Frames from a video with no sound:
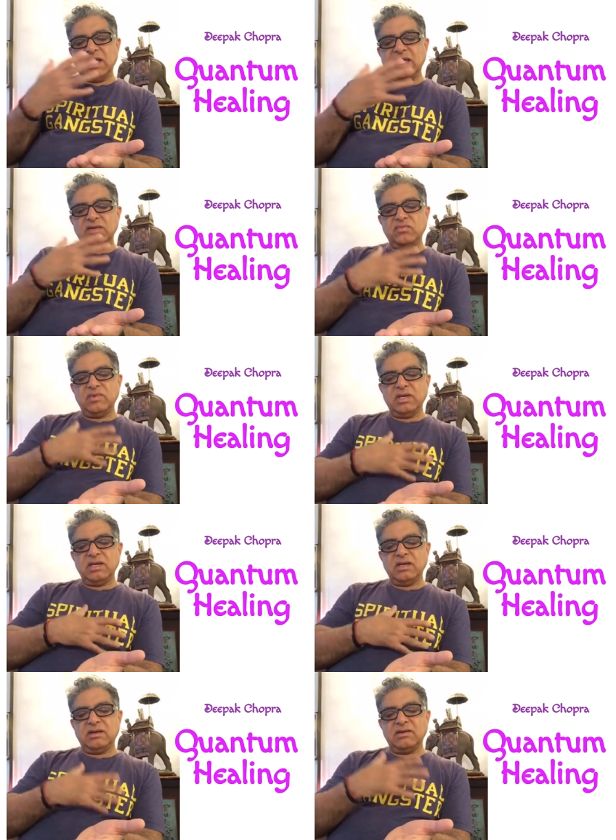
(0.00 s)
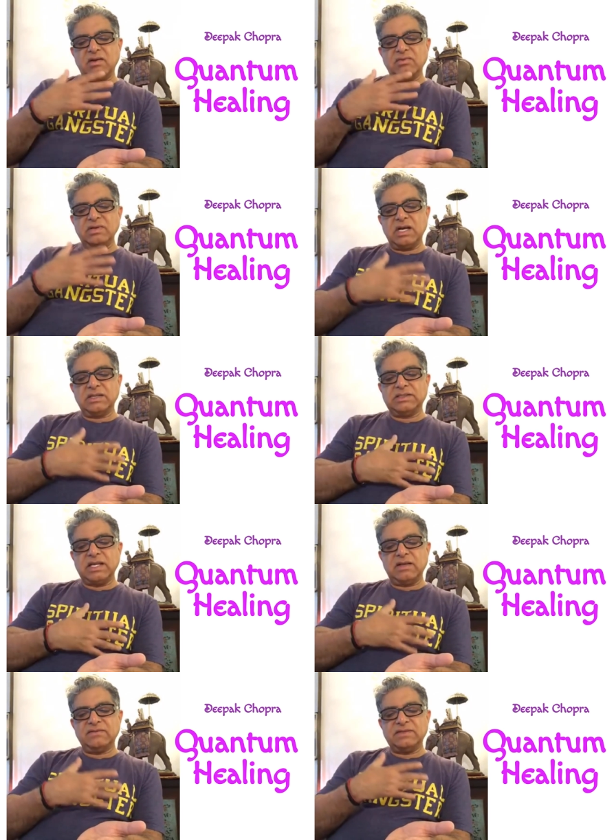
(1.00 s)
and we ground
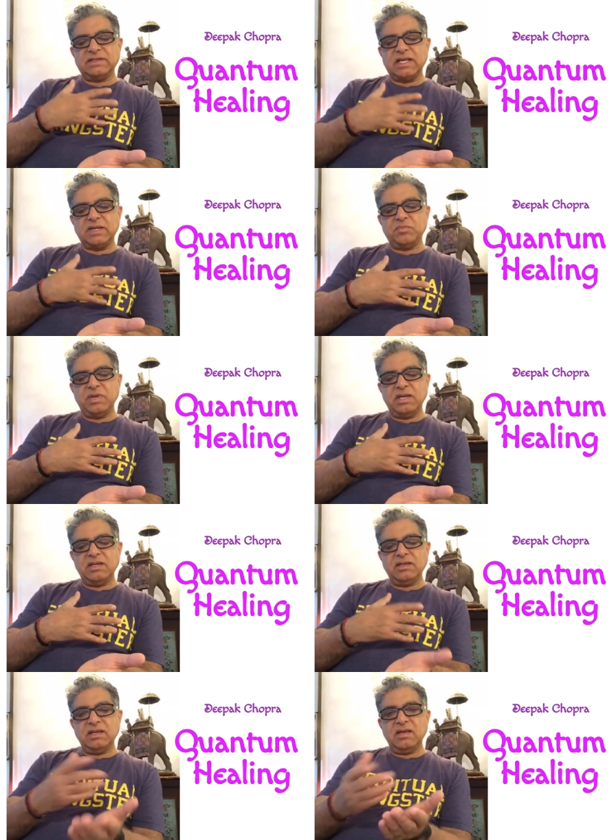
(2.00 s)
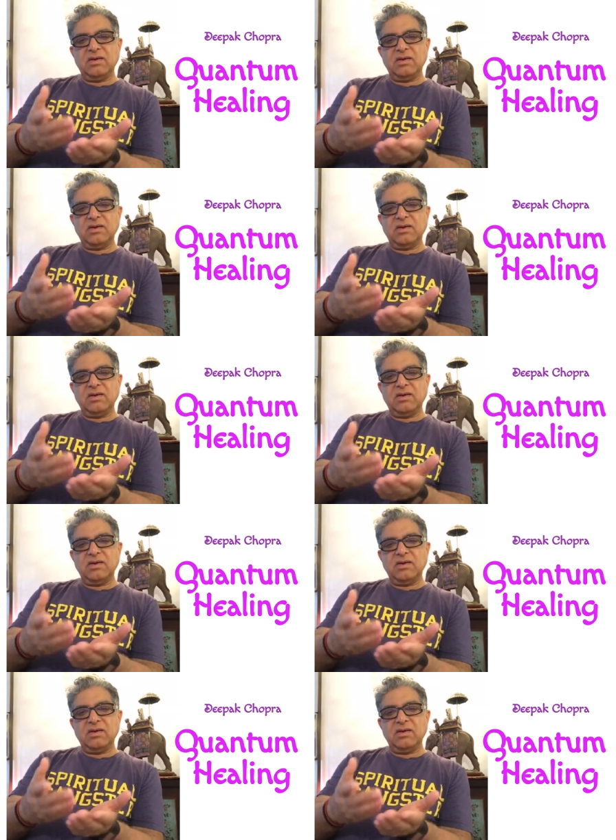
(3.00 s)
ourselves in that being.